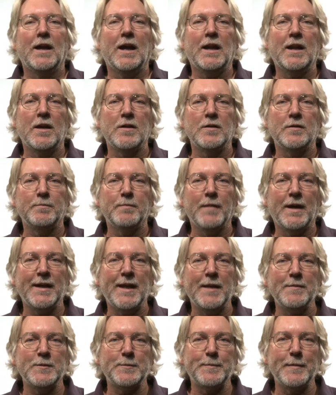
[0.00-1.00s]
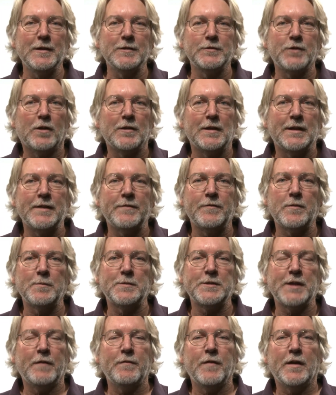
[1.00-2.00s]
Hello, my name is Bill Donnelly from
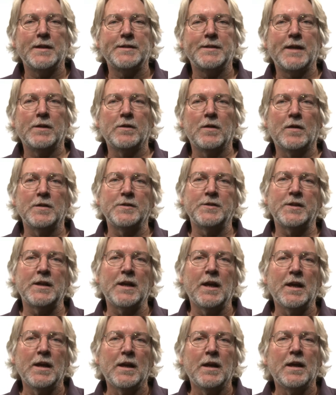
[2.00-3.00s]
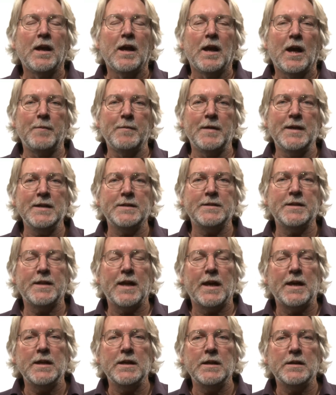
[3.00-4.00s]
Sapphire Technology. I'm here
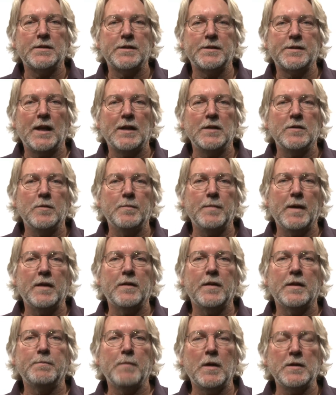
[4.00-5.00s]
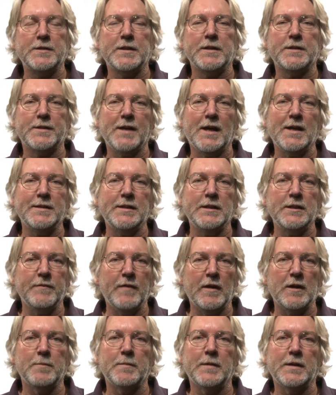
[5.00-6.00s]
today to tell you about the most exciting
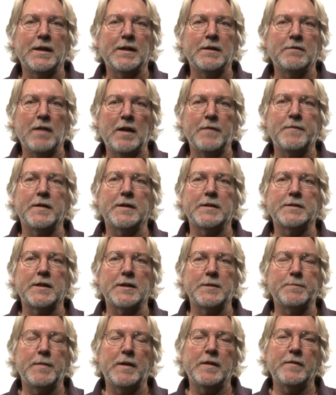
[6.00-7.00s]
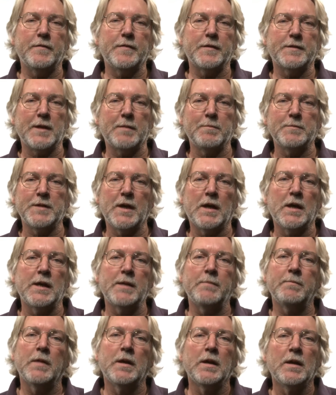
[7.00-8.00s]
development in graphics has been for some
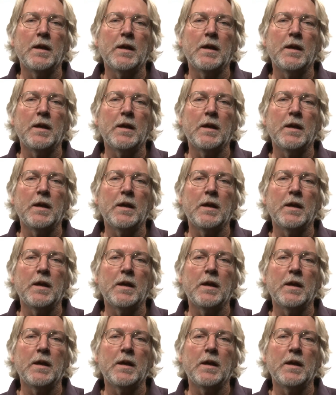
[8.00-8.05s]
time.